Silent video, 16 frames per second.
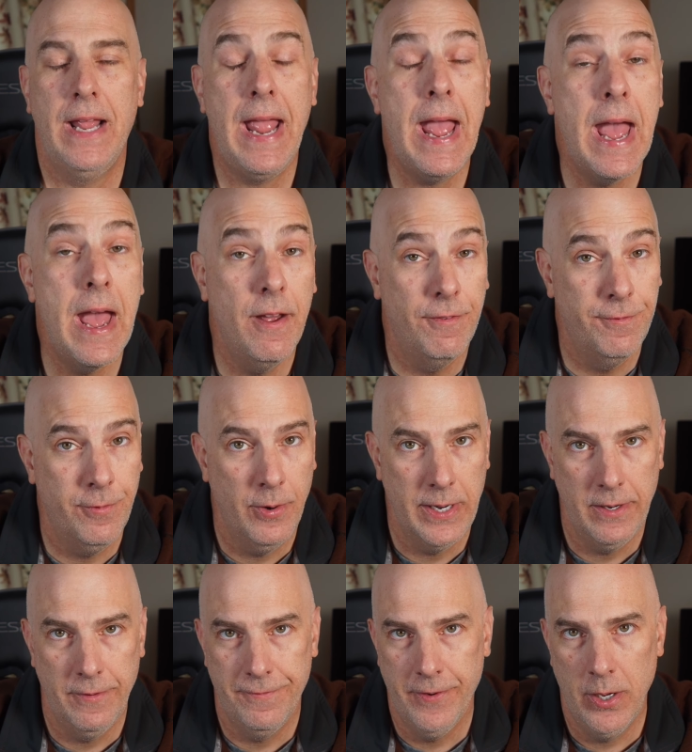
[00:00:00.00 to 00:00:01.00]

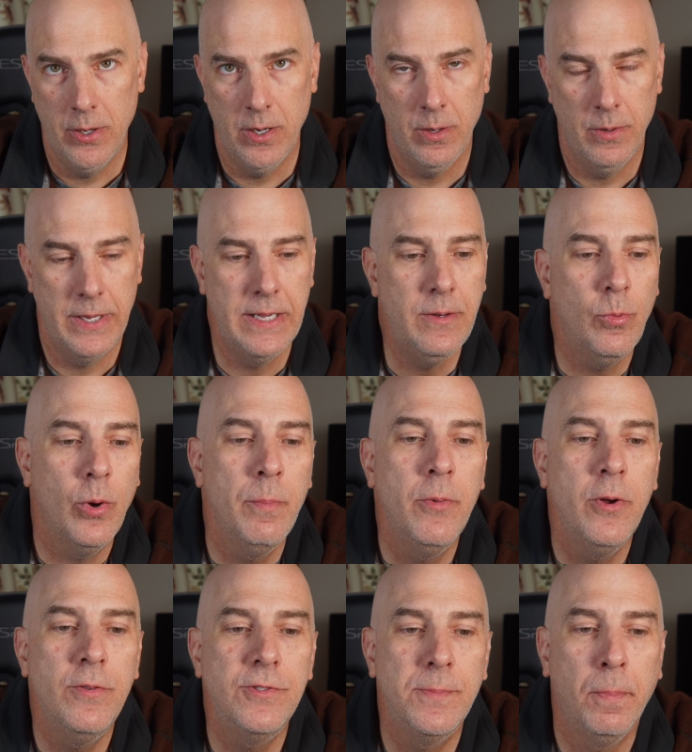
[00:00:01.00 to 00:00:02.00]
every photo. It
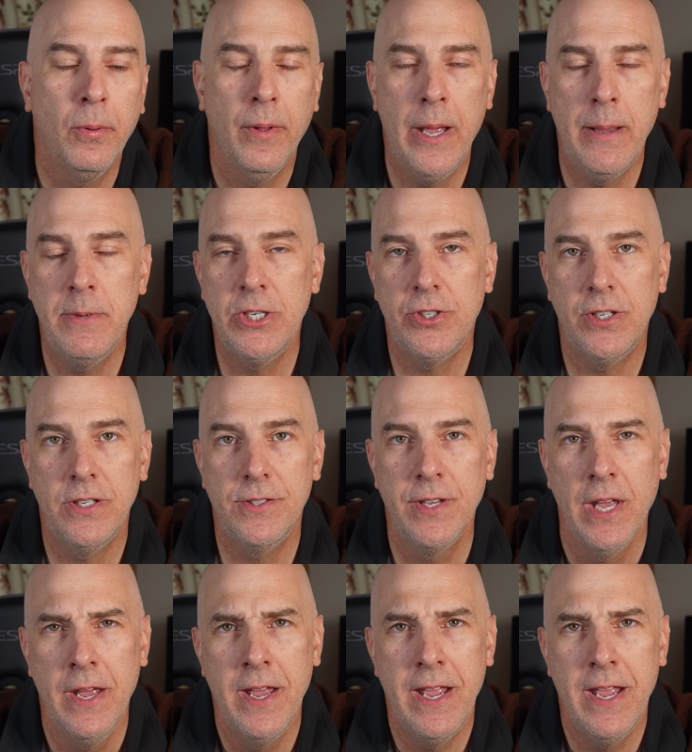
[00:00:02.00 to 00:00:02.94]
removes blemishes.